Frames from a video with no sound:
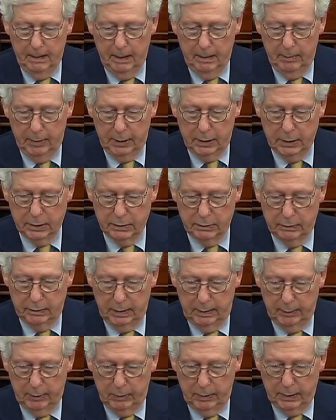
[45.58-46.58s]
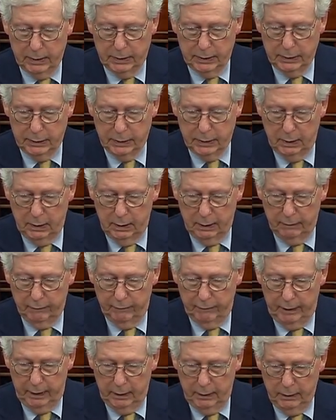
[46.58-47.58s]
Because of Democrats' historic
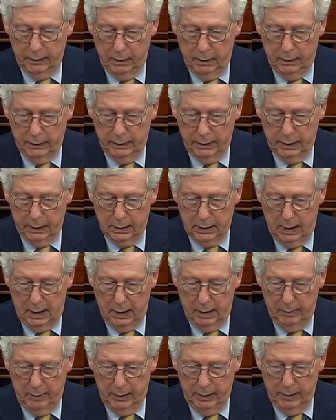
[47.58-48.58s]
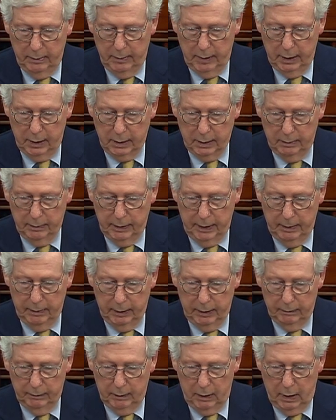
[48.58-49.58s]
failure on the economy, the American people
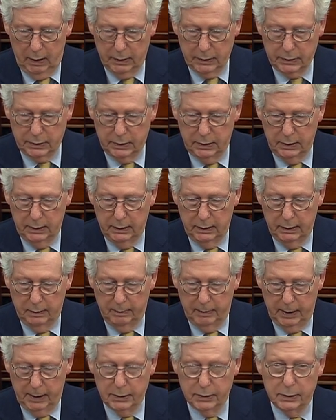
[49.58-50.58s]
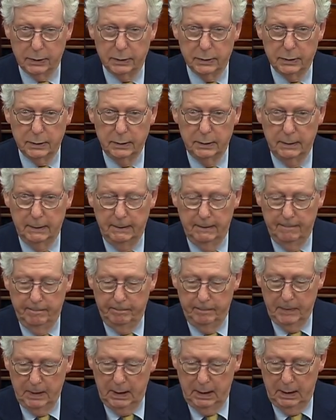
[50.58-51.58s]
have lost their patience.
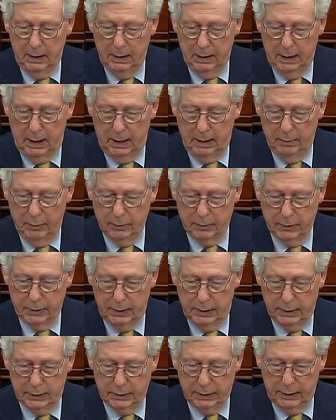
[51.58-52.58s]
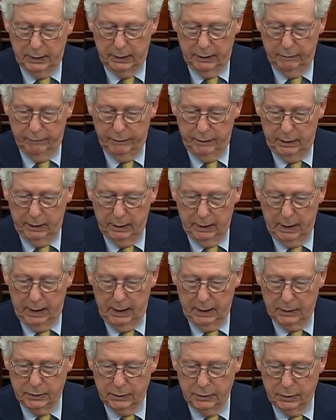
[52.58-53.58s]
90% say they're feeling
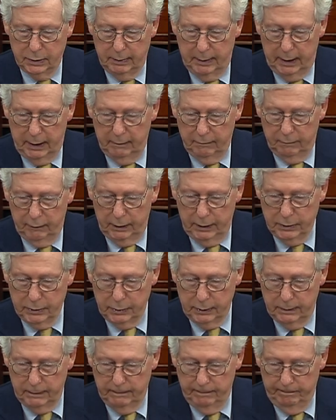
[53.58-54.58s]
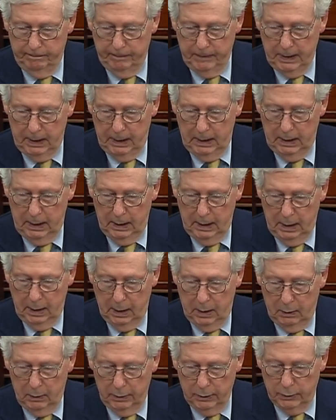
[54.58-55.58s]
anxious about inflation.
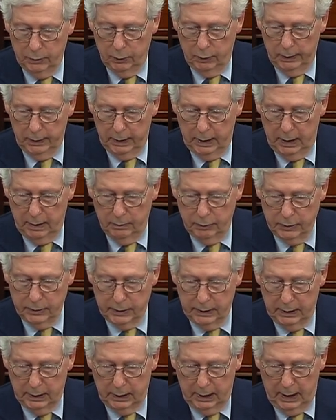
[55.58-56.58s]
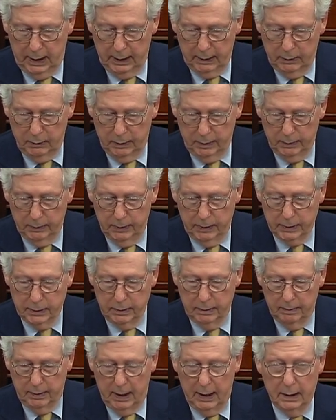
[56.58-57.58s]
Only 28% like what
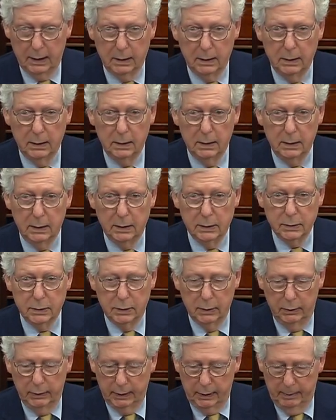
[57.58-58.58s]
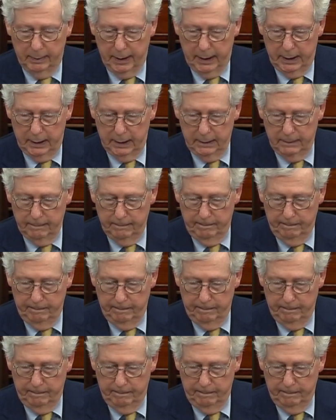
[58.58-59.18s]
President Biden is doing about it